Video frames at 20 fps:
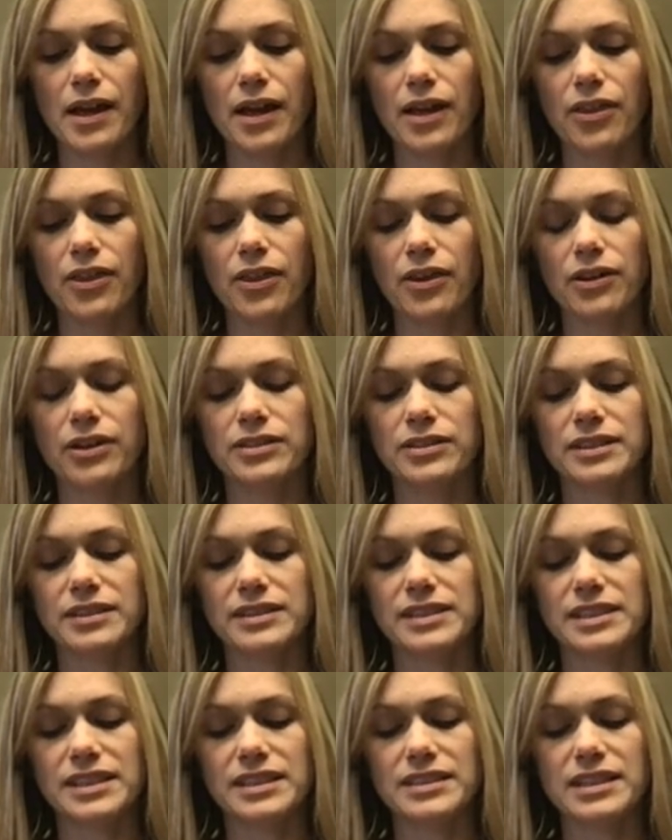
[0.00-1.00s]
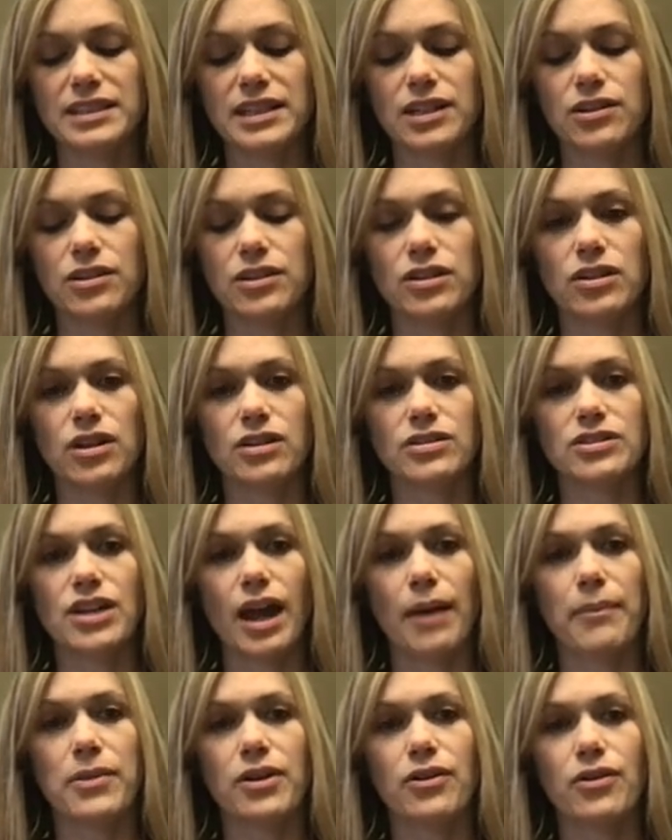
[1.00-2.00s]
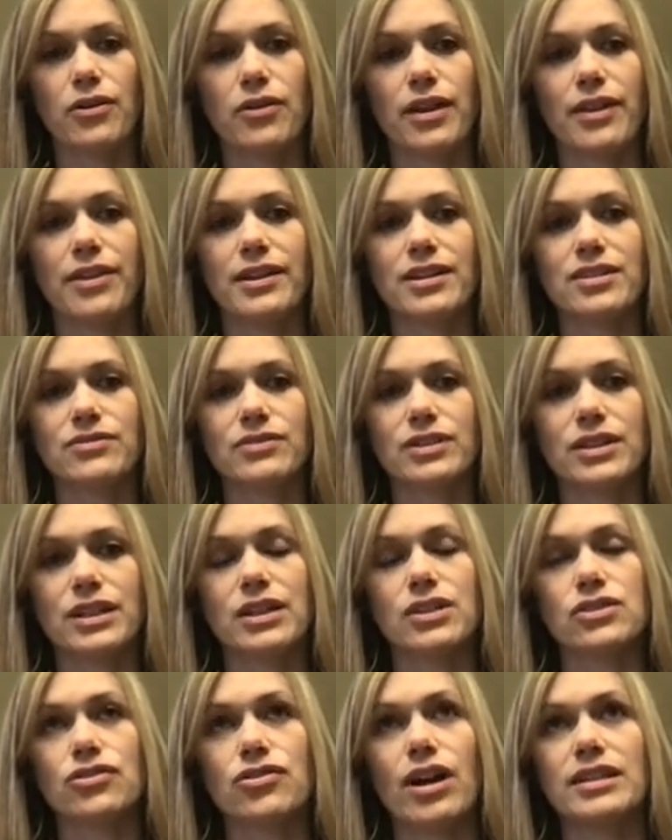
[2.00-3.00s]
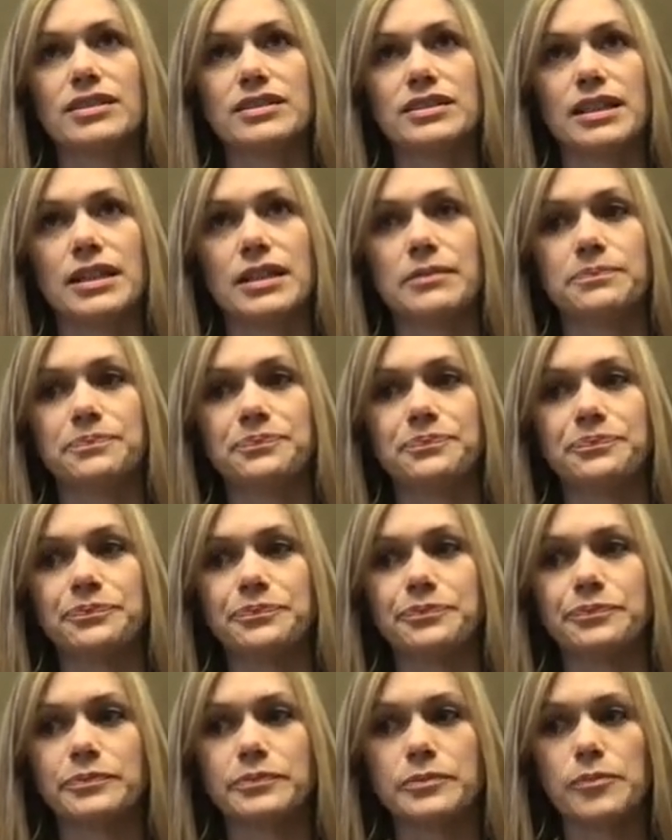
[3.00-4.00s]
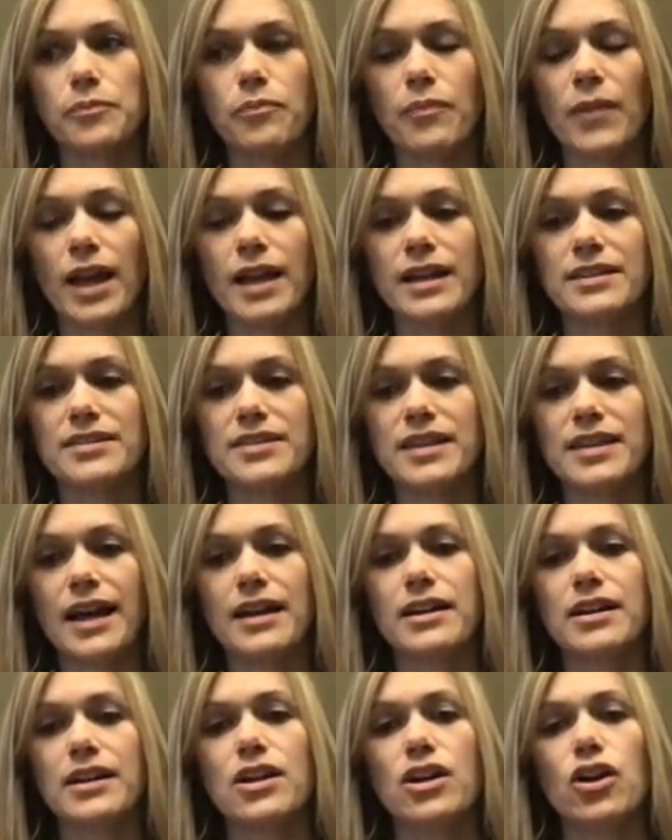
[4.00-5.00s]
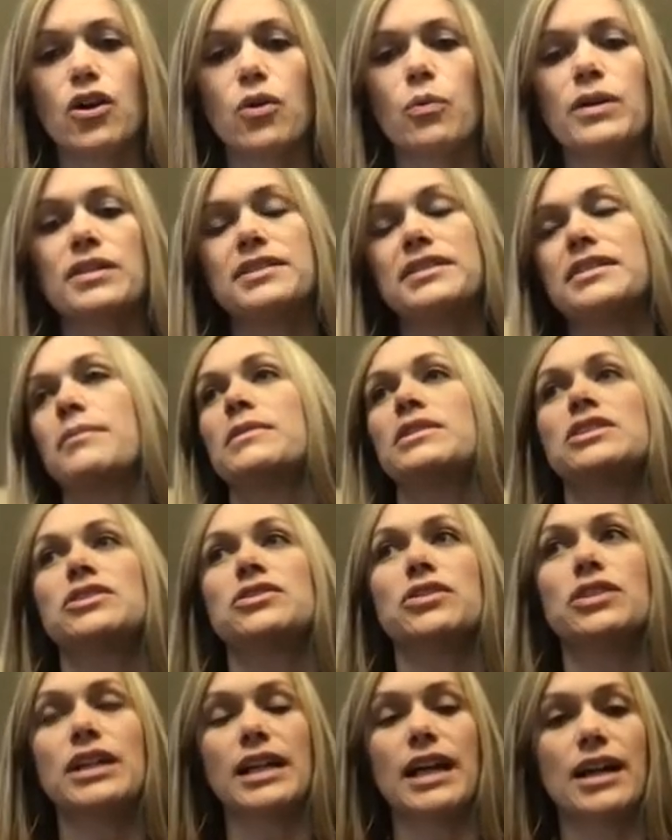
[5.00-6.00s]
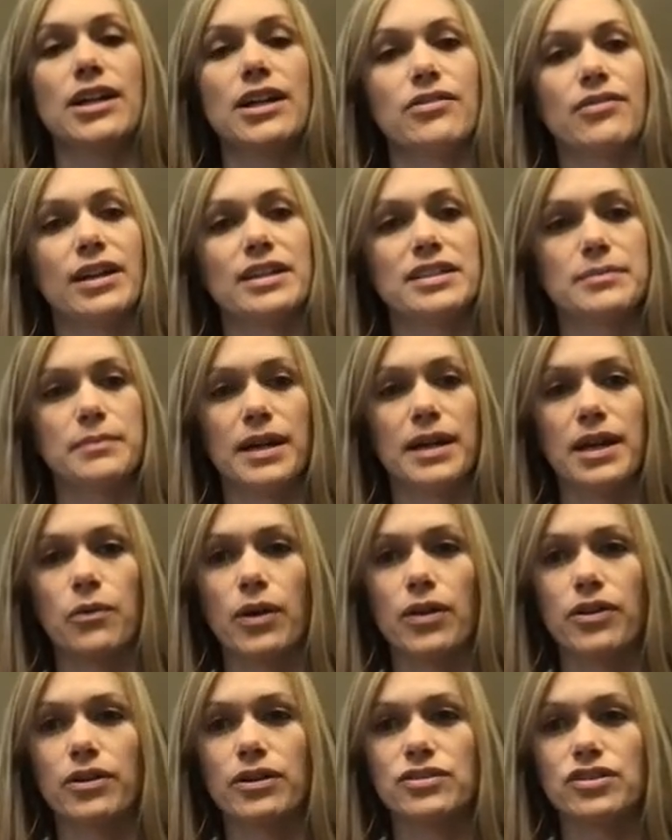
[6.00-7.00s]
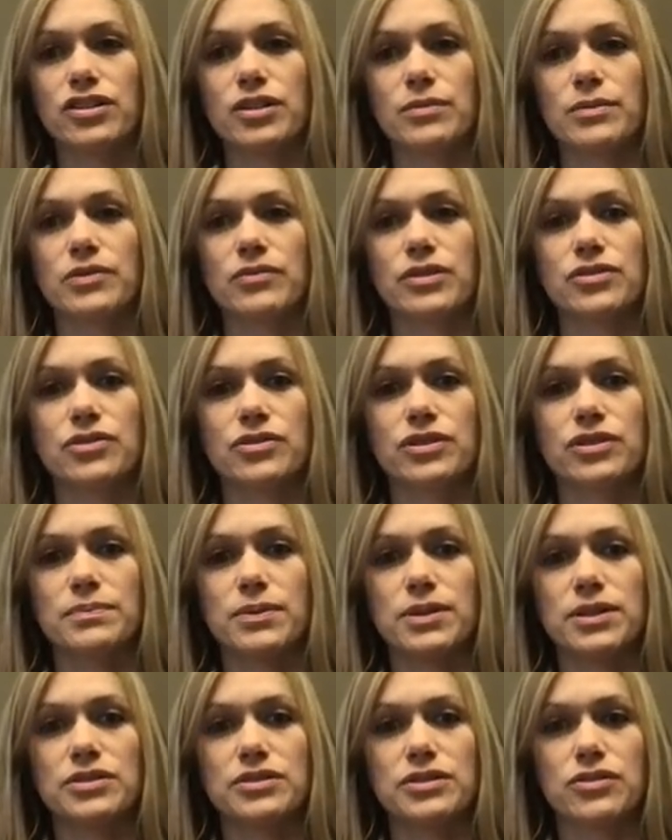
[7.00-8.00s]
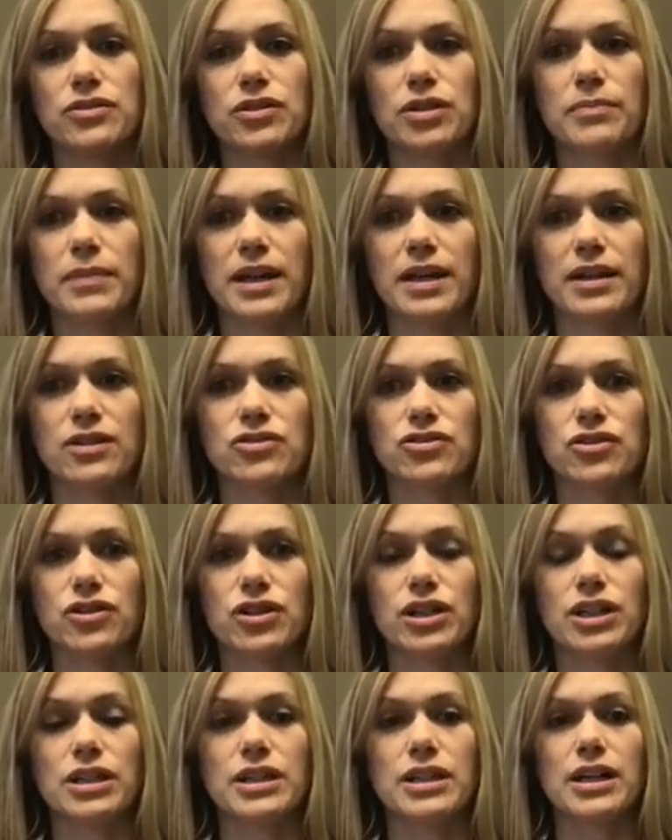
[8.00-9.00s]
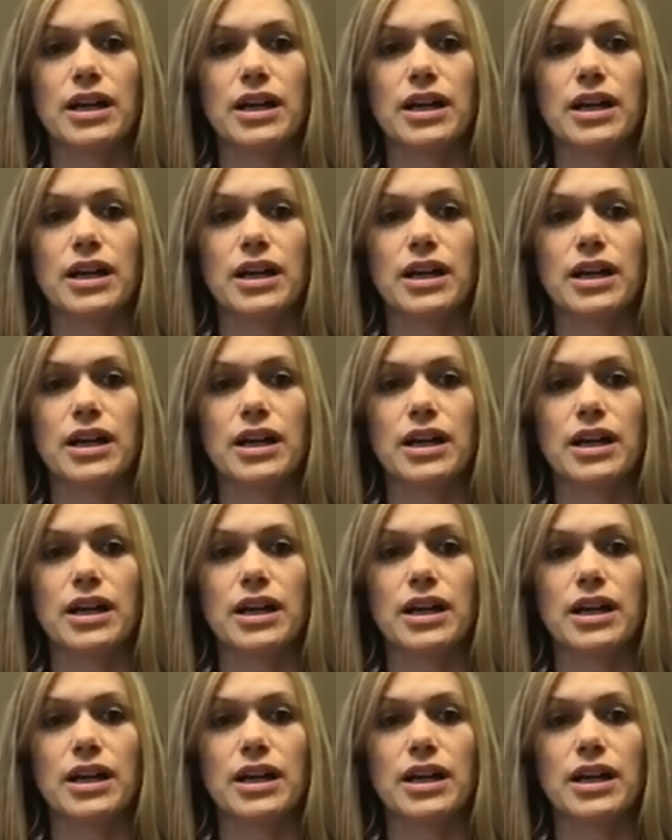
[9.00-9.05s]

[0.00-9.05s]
There's a statistic I heard a long time ago that I think is really interesting. And it's that when someone's looking at your resume, whether it's a human resource person or a manager,